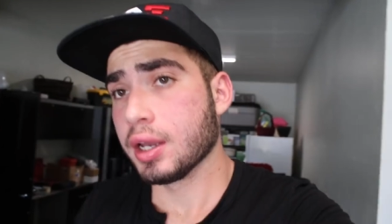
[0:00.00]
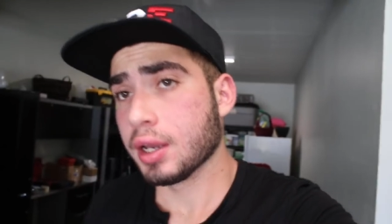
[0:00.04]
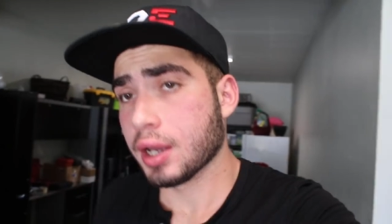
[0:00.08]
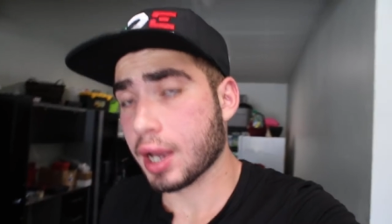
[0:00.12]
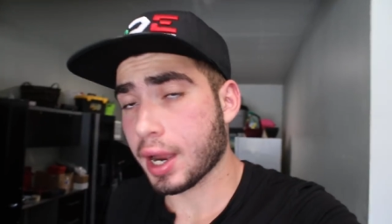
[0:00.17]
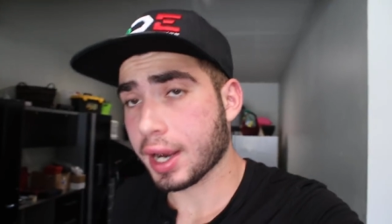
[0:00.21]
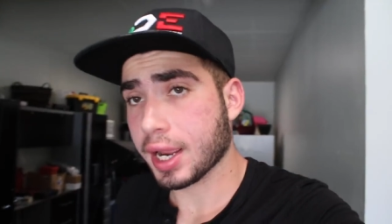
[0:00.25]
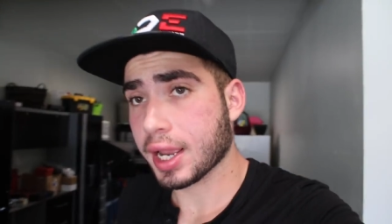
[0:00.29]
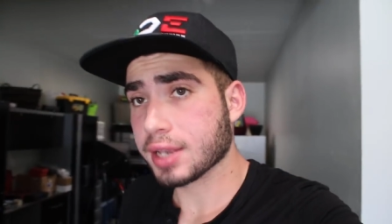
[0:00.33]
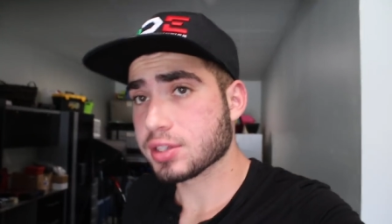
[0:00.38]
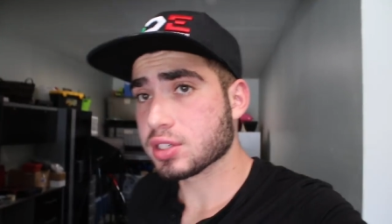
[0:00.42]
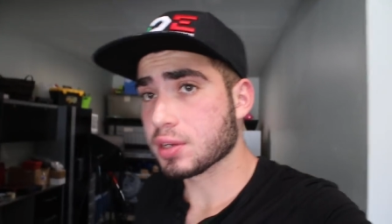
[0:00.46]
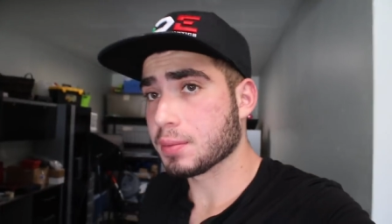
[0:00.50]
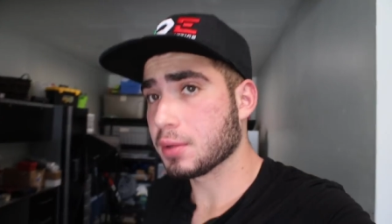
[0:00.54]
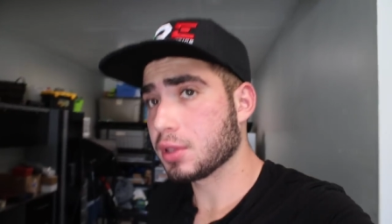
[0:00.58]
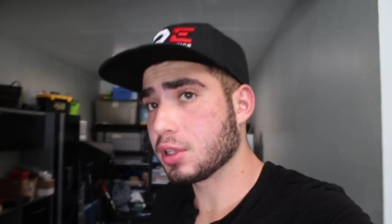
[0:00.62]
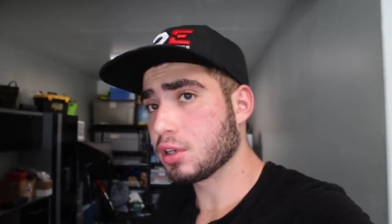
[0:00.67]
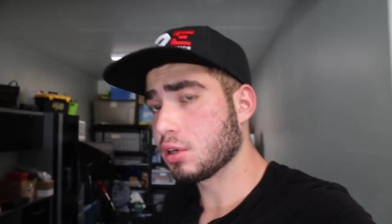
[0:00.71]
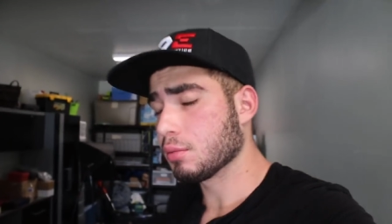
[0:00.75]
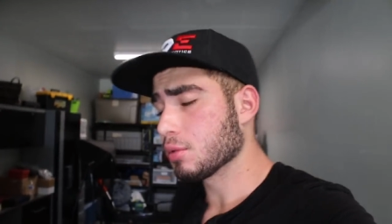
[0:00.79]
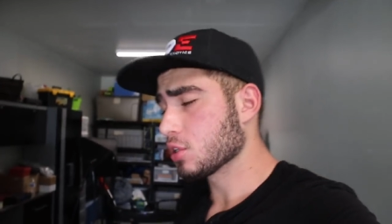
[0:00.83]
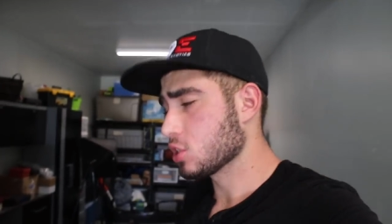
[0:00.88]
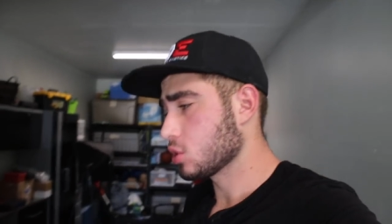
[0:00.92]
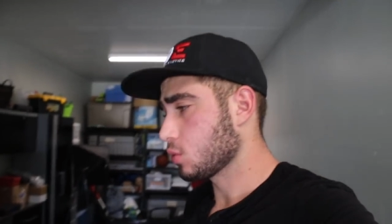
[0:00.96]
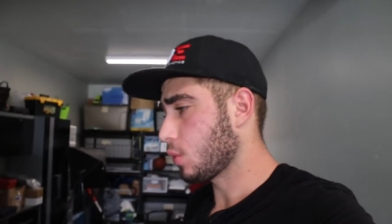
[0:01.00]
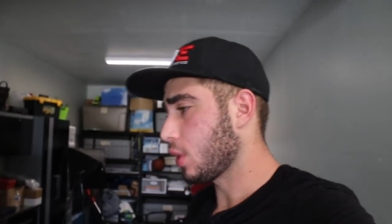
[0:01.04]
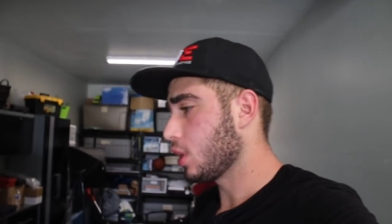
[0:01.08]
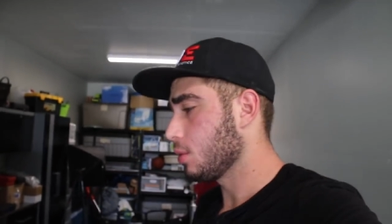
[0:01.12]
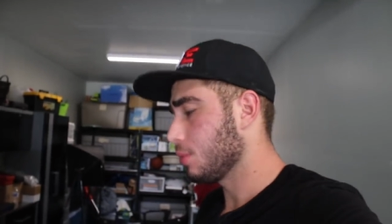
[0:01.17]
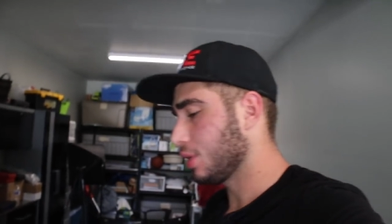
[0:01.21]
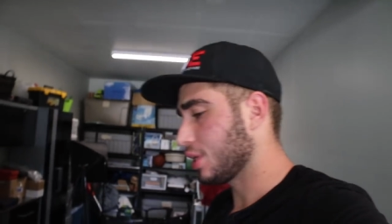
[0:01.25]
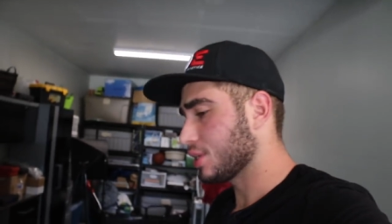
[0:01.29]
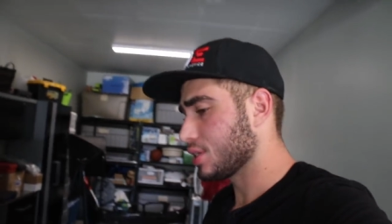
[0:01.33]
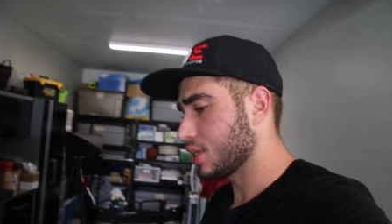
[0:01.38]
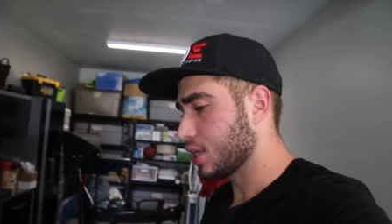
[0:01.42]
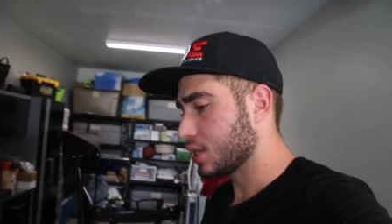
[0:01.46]
Alright guys, so I'm a little bit sweaty
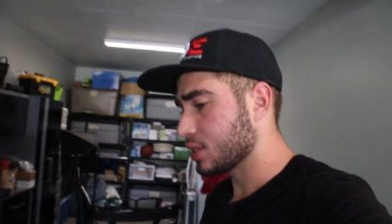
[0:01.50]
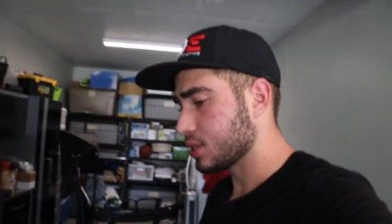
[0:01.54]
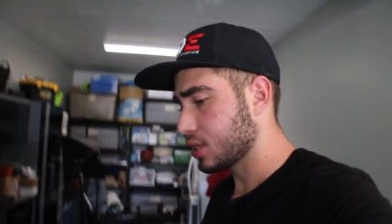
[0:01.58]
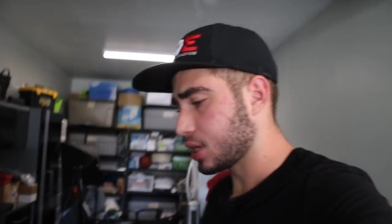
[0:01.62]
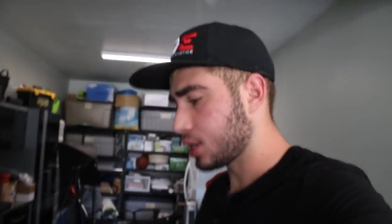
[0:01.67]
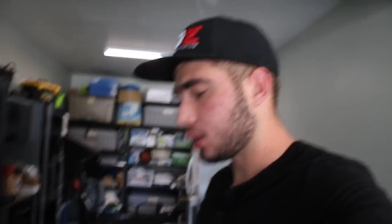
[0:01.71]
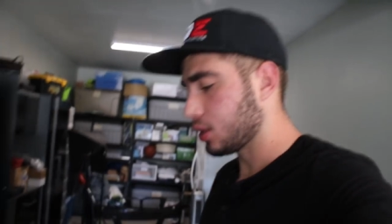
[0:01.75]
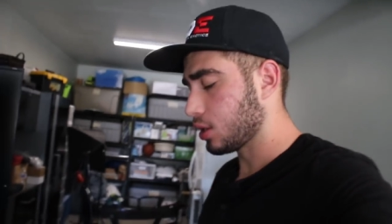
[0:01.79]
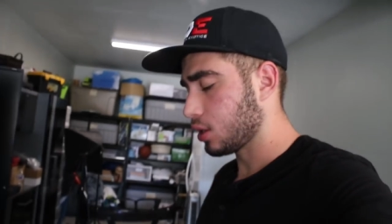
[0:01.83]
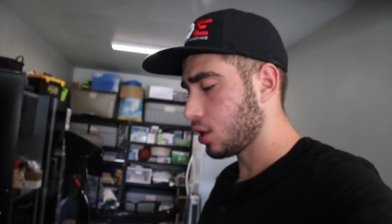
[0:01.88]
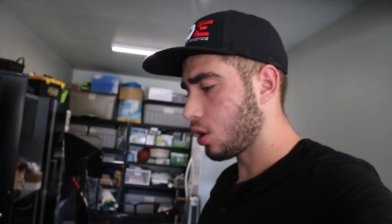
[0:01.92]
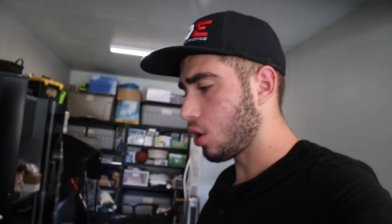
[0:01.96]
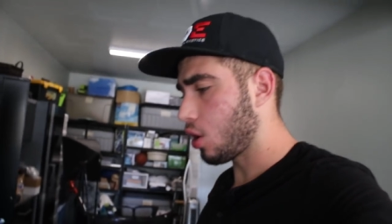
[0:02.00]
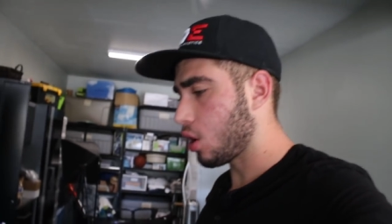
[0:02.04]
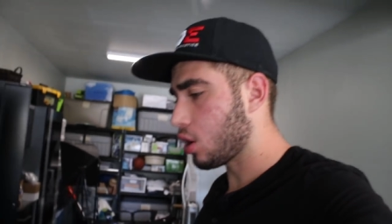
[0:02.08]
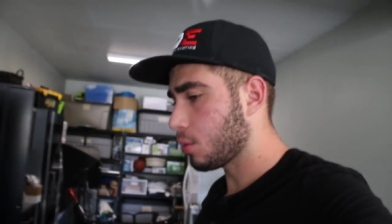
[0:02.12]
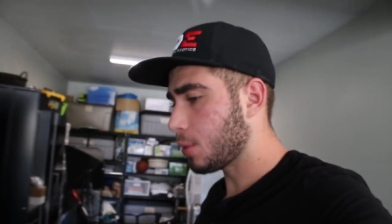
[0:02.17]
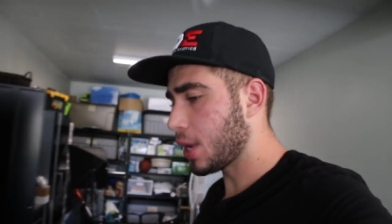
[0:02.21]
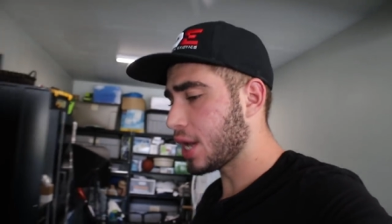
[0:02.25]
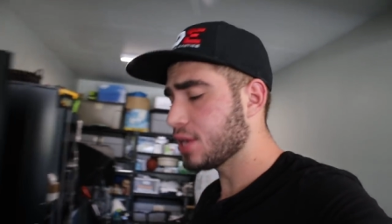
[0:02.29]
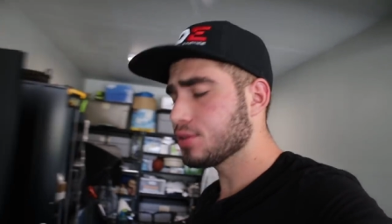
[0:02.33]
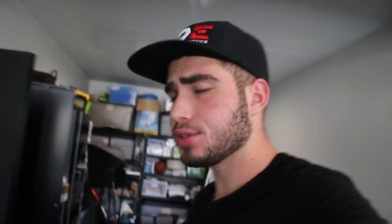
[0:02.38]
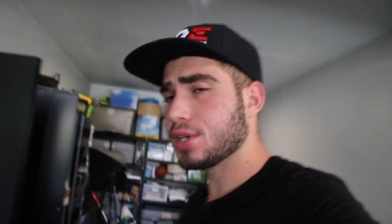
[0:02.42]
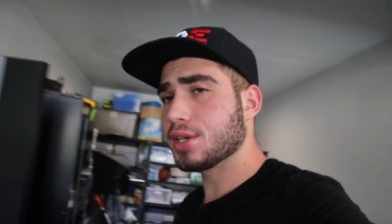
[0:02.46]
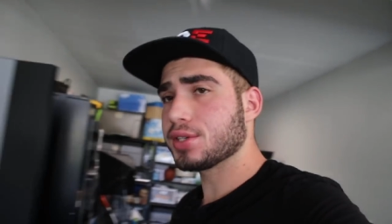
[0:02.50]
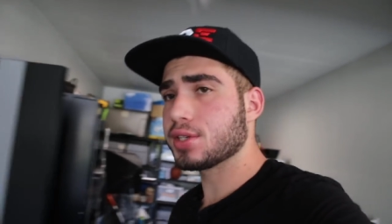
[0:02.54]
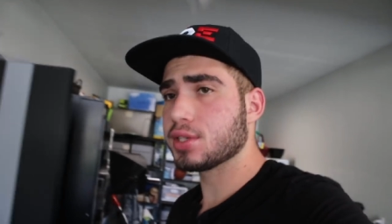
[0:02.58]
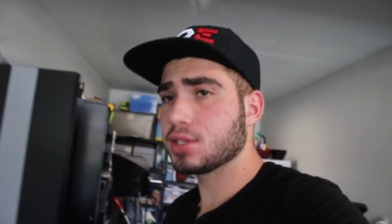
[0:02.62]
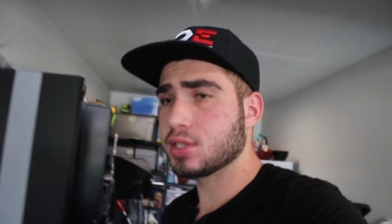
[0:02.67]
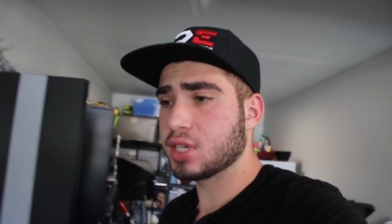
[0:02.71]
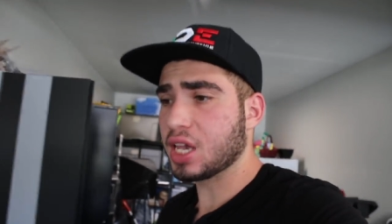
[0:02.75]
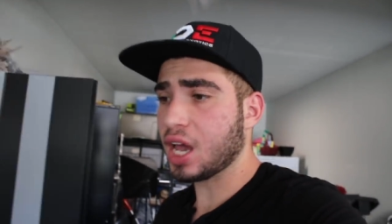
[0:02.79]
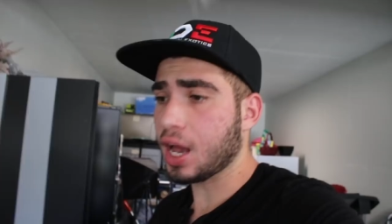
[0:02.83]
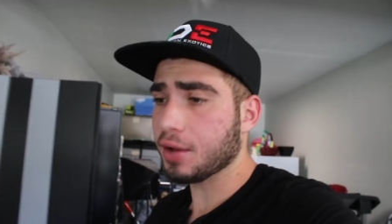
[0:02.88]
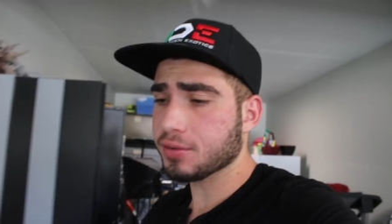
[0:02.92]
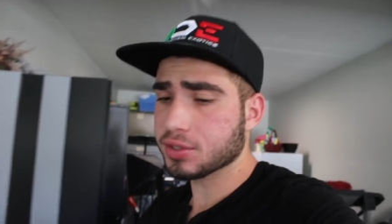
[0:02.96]
because the inside of the car, but as you guys
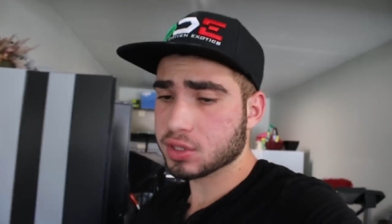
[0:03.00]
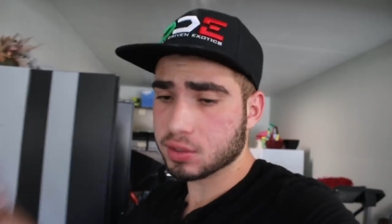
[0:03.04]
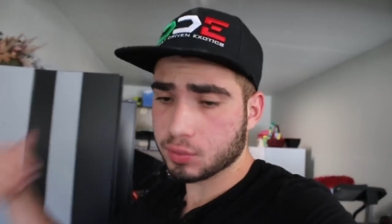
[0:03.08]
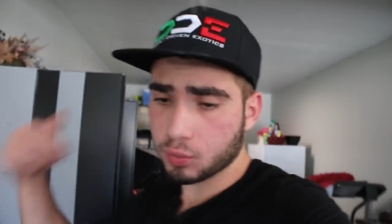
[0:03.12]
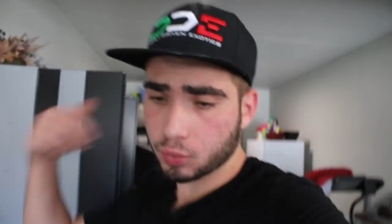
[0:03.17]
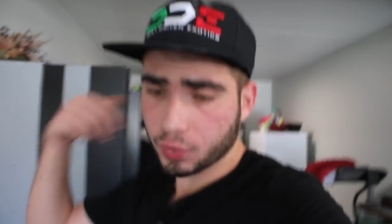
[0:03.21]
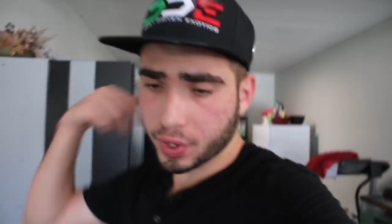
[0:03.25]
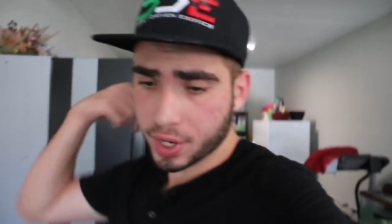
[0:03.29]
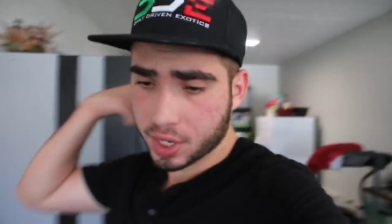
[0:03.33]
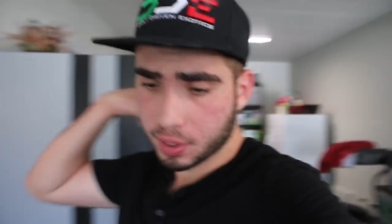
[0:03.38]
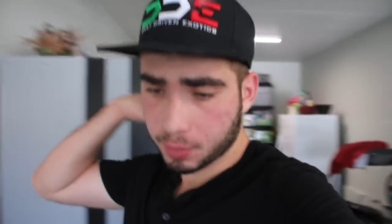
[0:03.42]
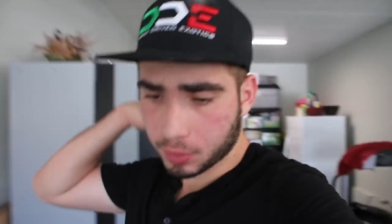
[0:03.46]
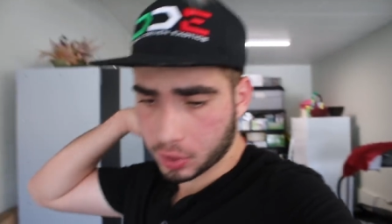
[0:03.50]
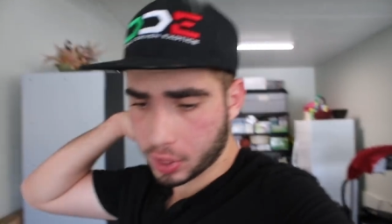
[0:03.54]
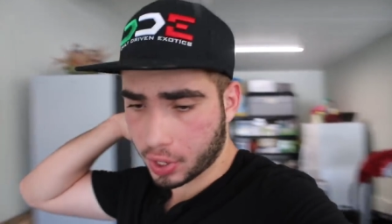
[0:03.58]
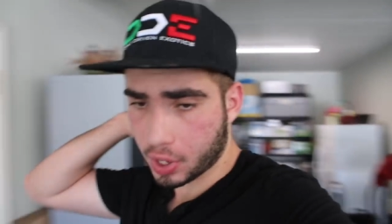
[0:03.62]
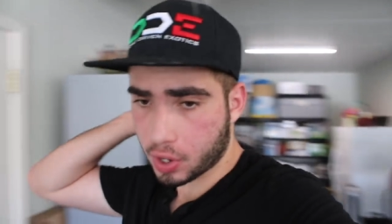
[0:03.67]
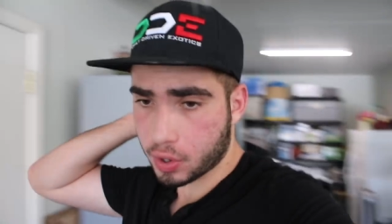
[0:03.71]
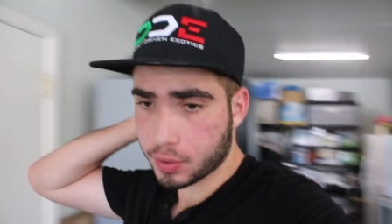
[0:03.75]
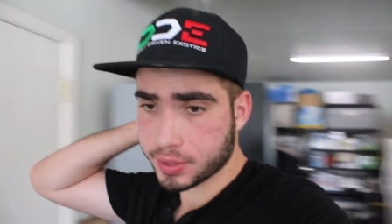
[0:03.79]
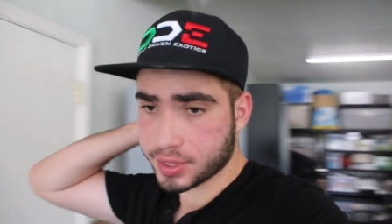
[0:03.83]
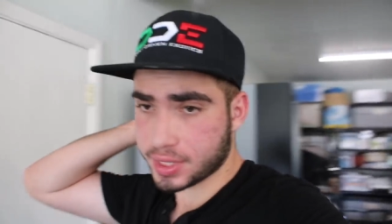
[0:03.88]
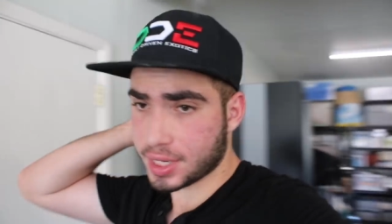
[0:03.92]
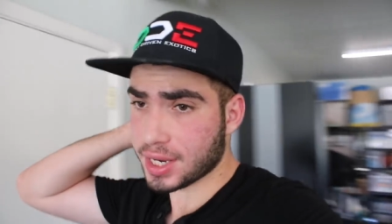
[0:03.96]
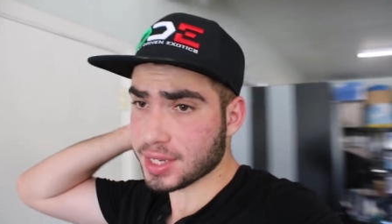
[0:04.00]
see I have some random codes.